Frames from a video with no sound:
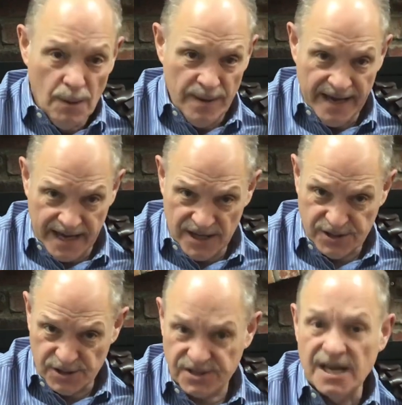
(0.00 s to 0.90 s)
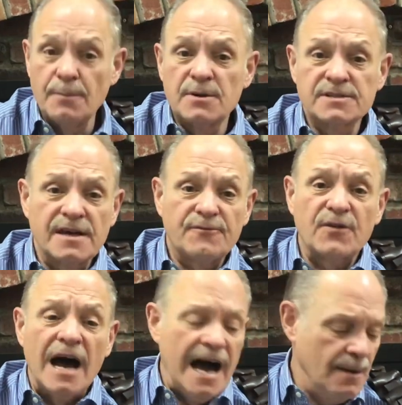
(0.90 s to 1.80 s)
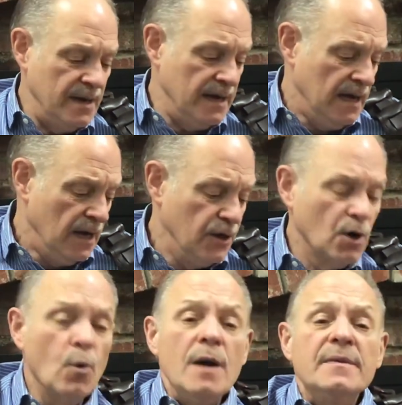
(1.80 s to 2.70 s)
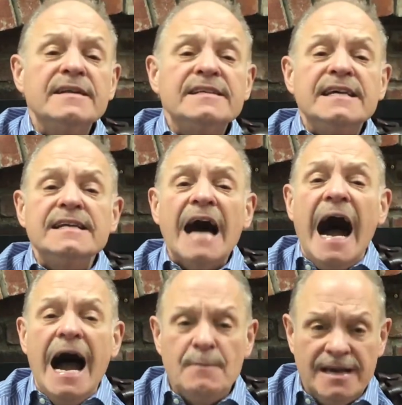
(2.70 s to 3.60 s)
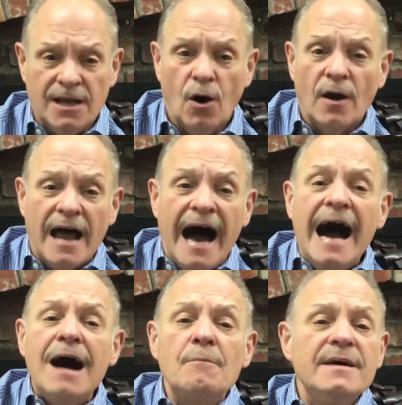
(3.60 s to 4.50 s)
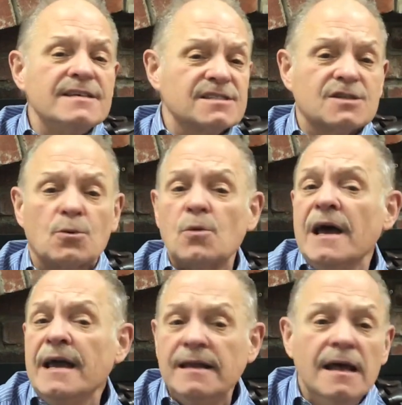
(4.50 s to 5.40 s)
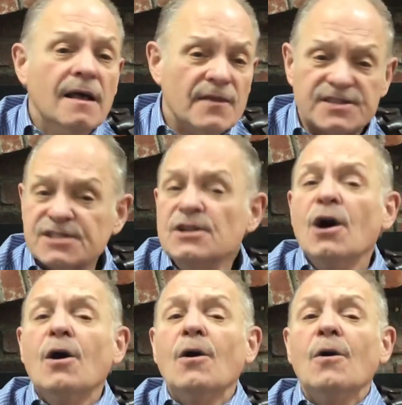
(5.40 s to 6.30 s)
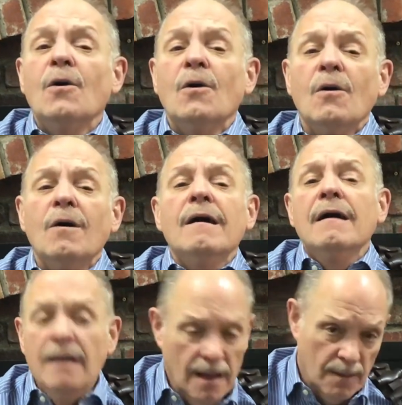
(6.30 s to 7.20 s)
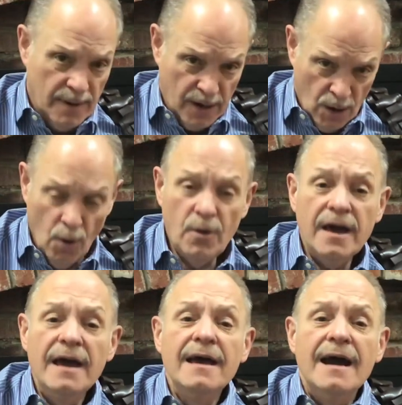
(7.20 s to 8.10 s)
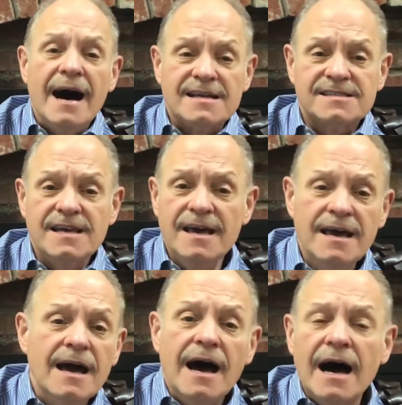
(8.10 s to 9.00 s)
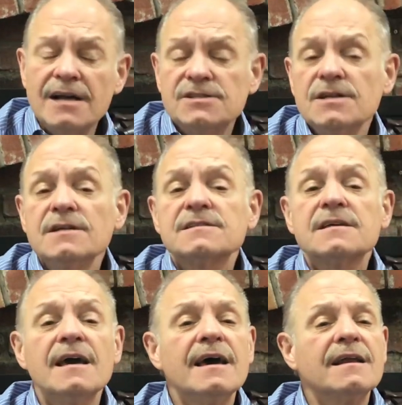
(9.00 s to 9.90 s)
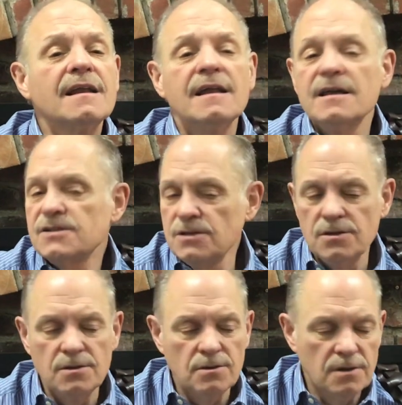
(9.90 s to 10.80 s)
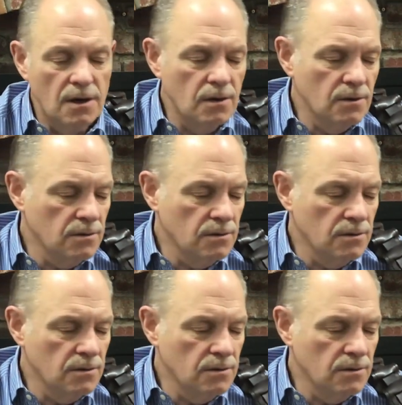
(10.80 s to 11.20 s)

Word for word: Because your summers they fry me, your women deny me, Lord, I miss the rain, the snow. But okay, I say, I just can't let you go.